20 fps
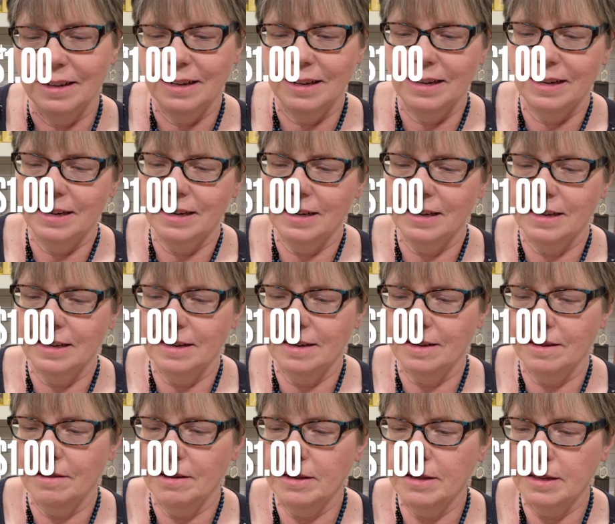And
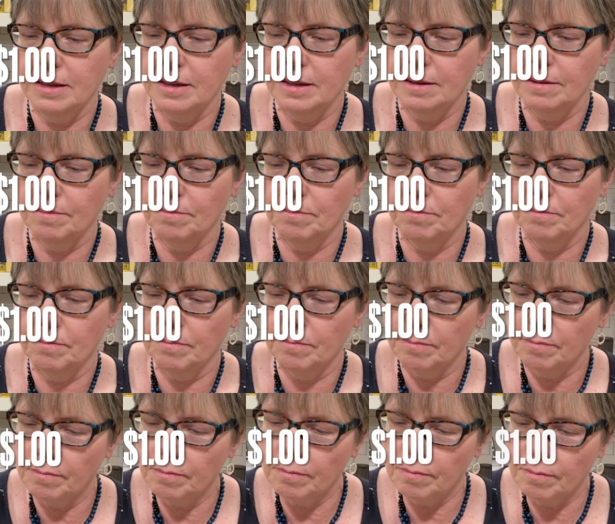that's
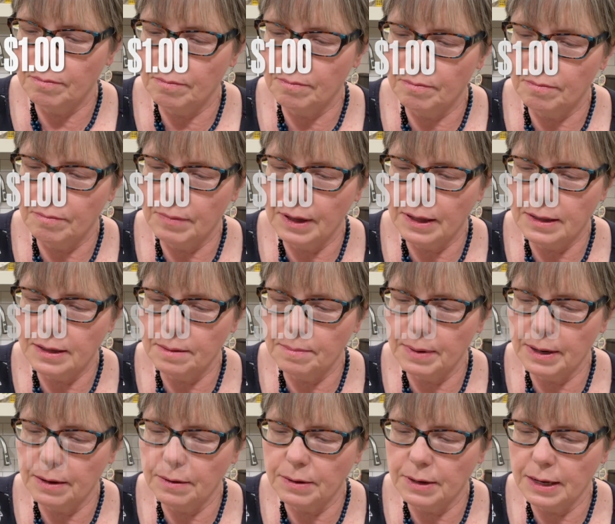that's
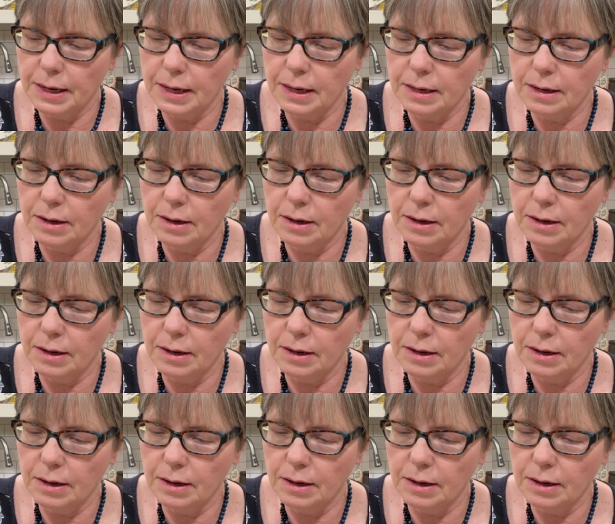about it.